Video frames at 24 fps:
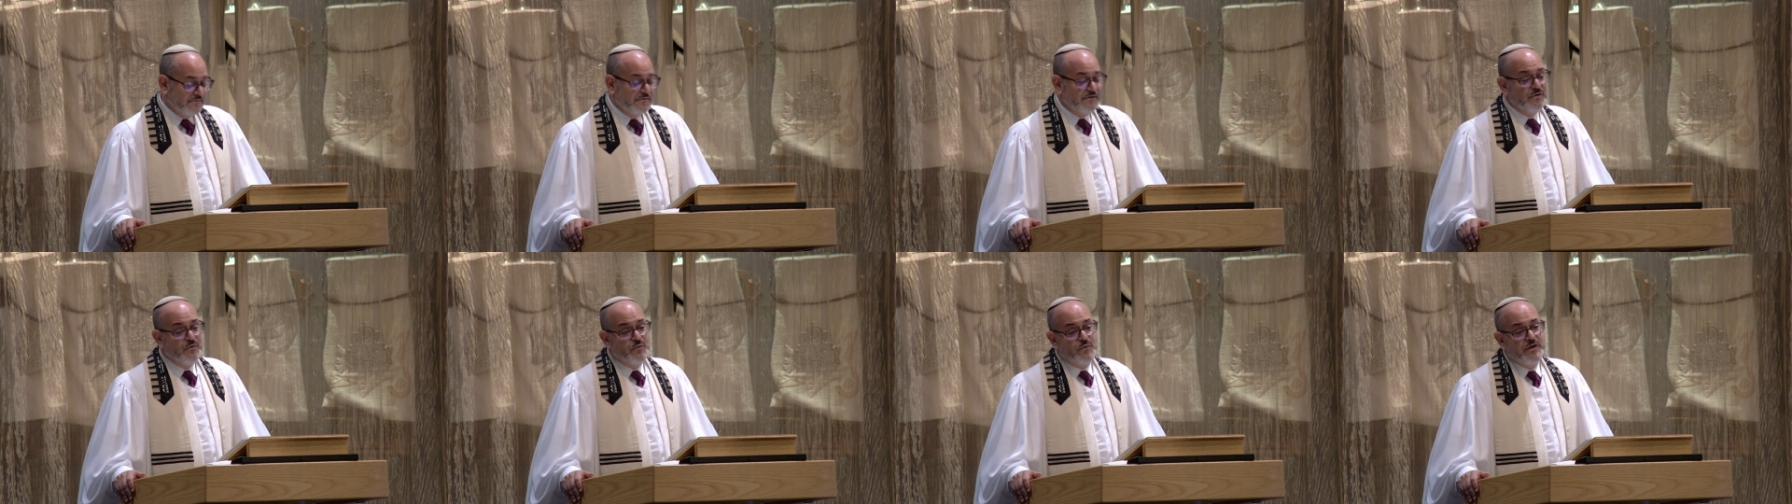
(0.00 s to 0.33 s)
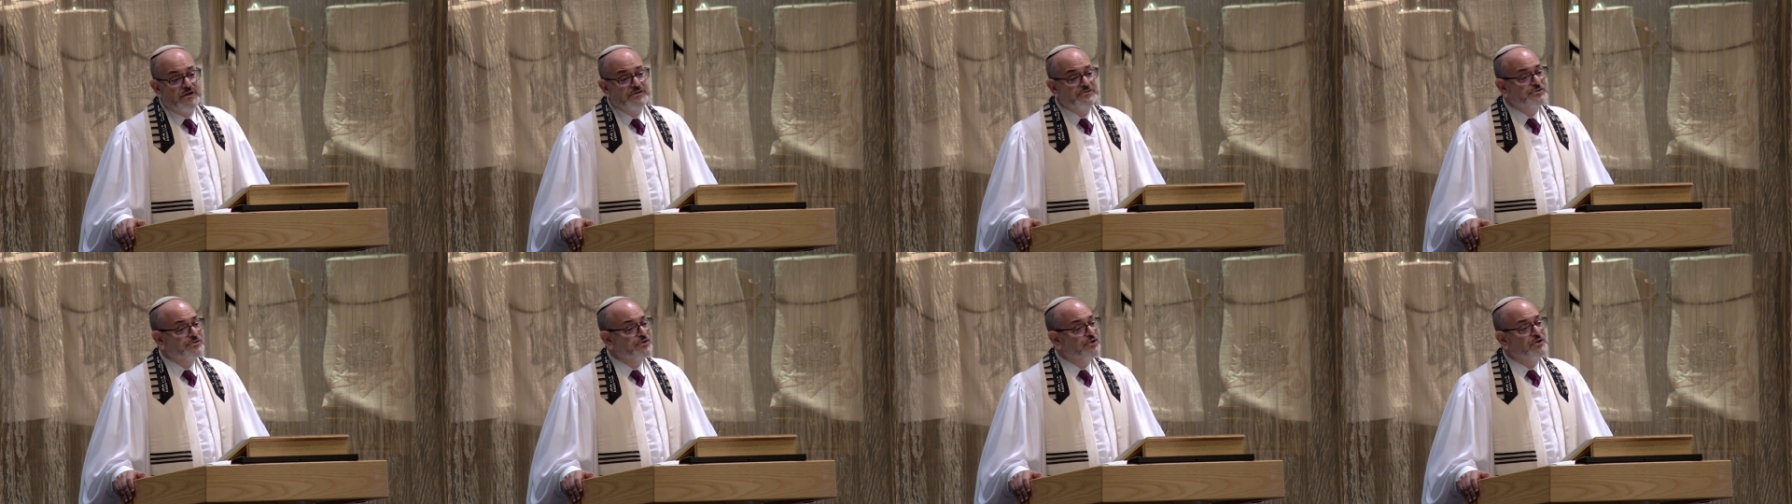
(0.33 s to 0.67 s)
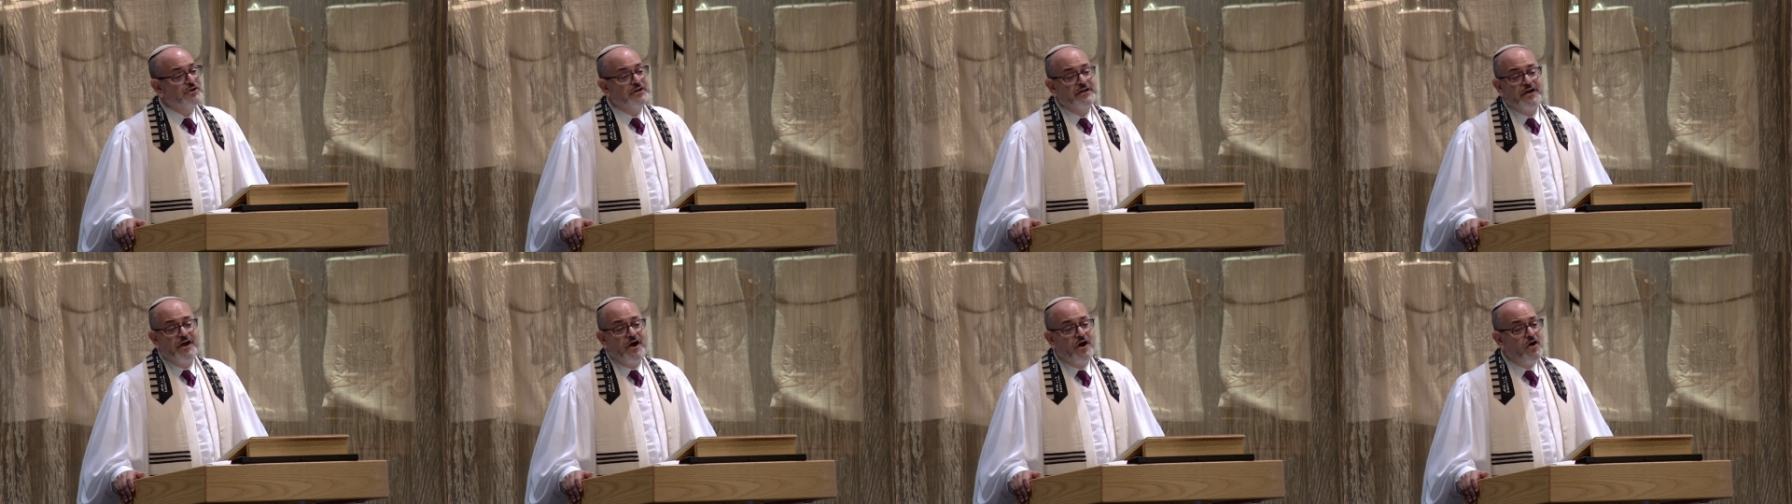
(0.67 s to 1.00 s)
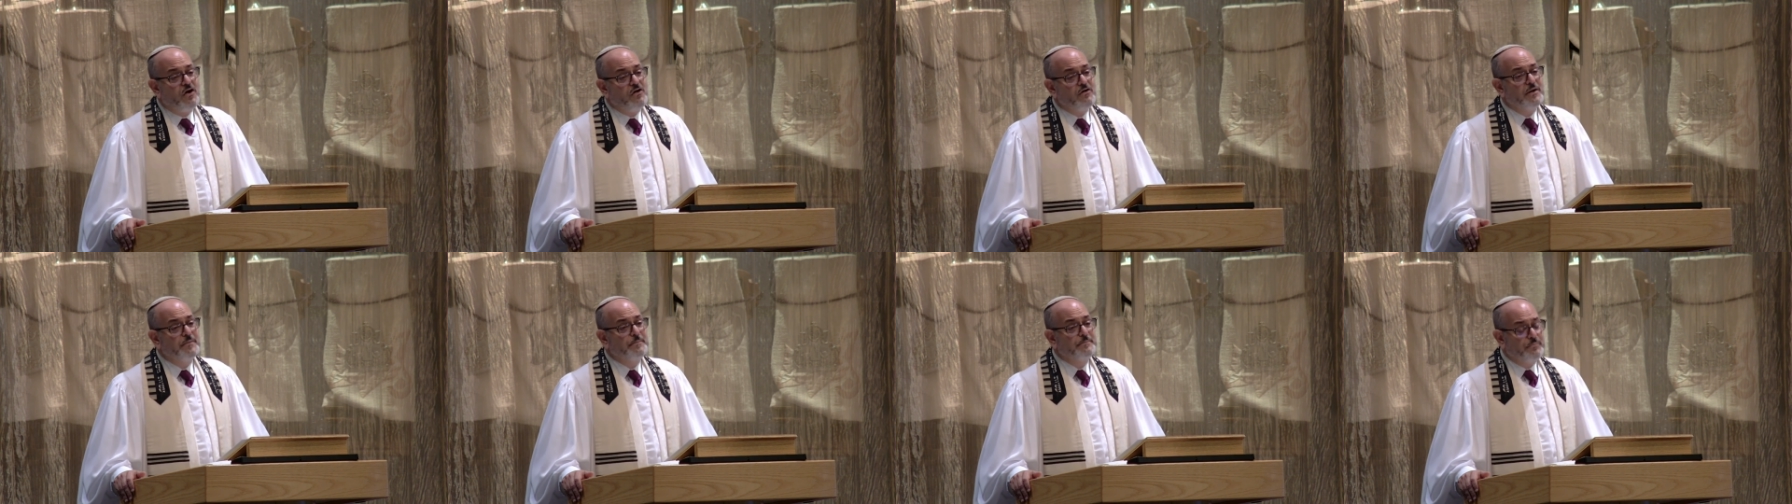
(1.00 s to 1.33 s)
We certainly
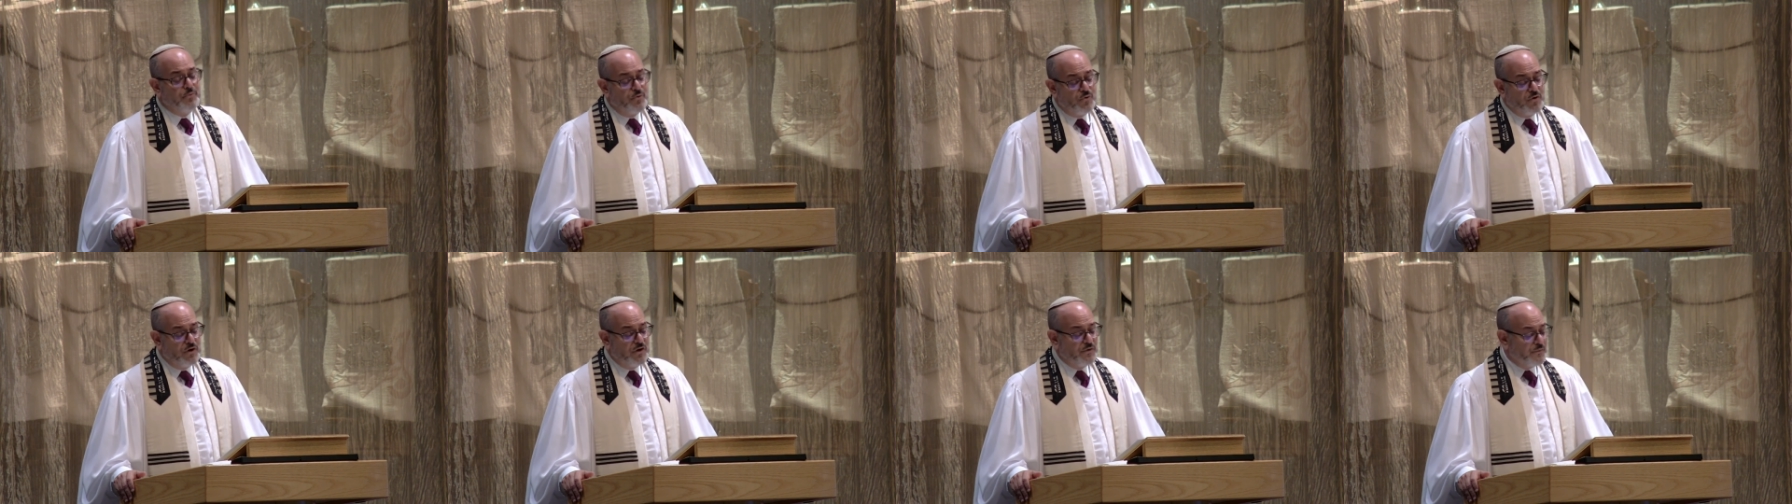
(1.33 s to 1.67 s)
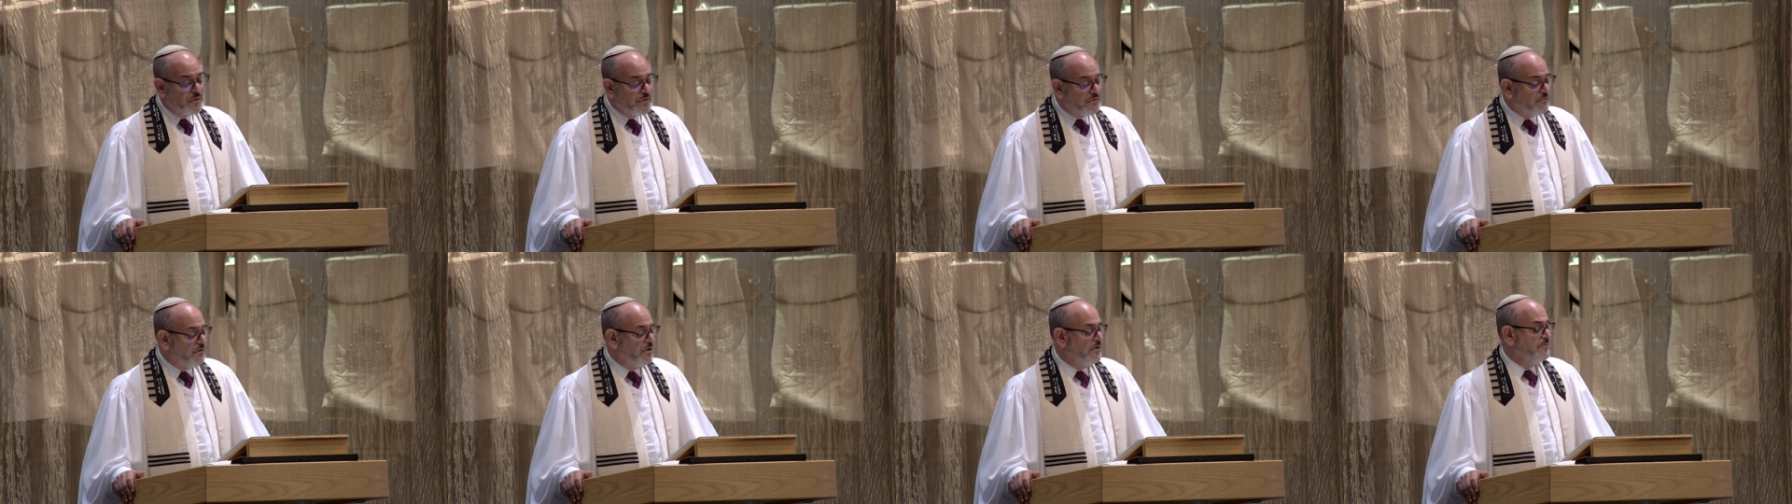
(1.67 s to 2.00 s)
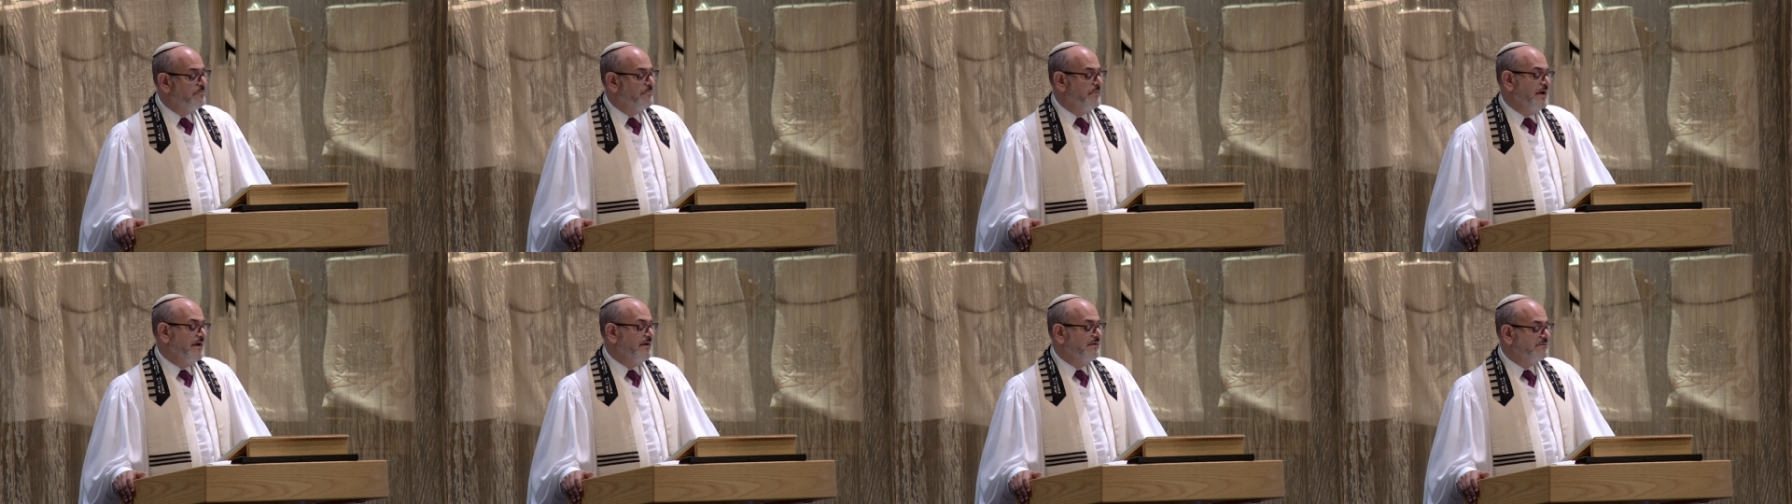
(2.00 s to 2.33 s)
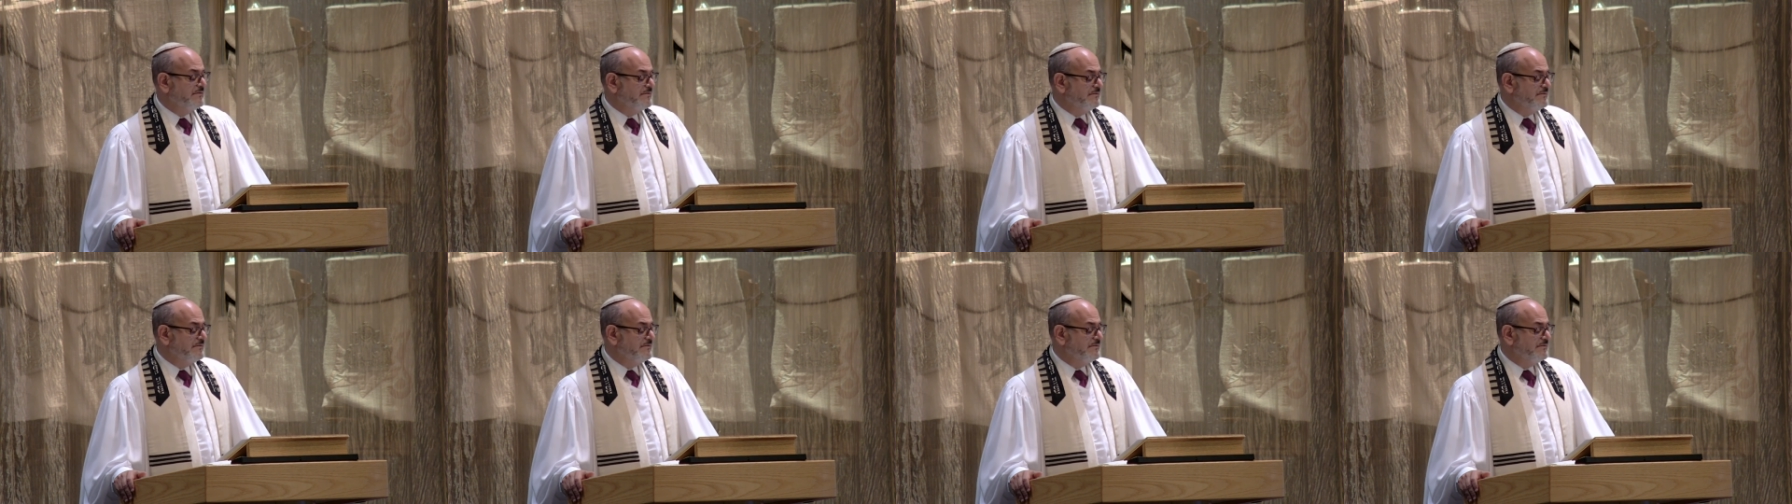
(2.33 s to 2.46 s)
aren't born with roadmap